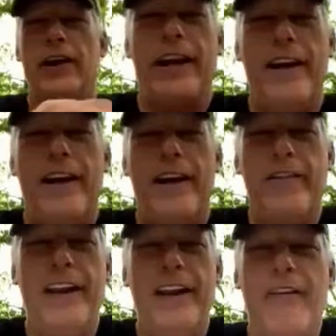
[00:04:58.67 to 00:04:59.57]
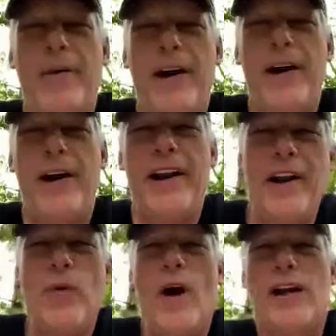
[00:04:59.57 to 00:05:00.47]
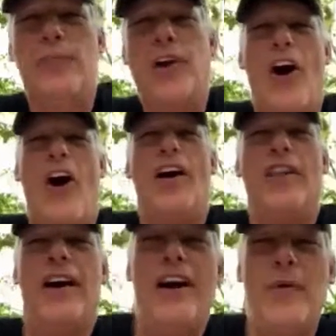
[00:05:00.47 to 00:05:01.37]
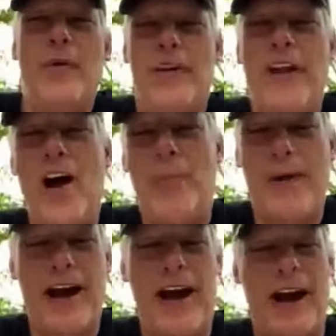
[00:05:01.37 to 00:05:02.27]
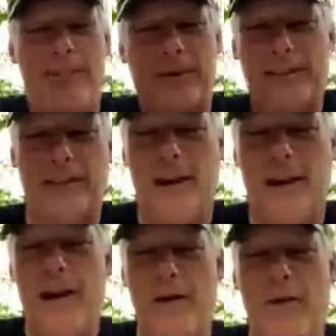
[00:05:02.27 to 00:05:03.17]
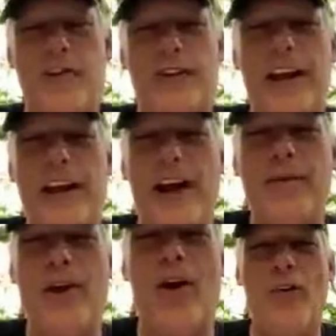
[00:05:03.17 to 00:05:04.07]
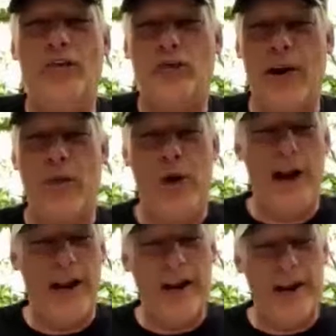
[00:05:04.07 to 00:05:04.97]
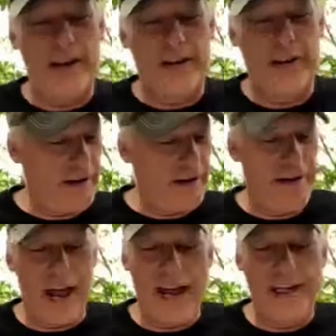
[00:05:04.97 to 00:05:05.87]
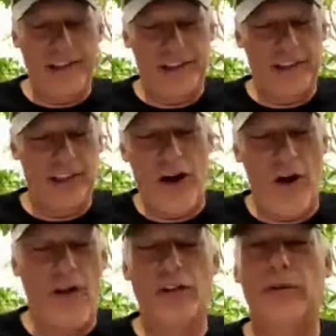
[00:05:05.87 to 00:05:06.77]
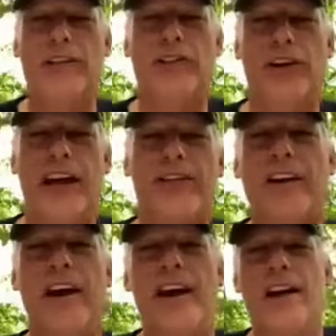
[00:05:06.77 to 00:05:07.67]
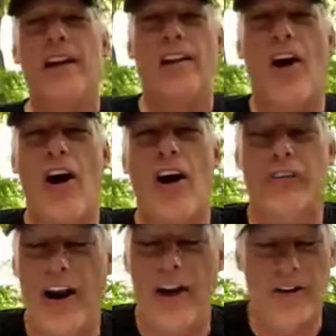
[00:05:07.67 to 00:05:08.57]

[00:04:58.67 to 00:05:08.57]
Good evening, everybody, and welcome to On the Hunt with Alpen Optics. Once again, I'm host, Rick White, and tonight's show, special guest, Lars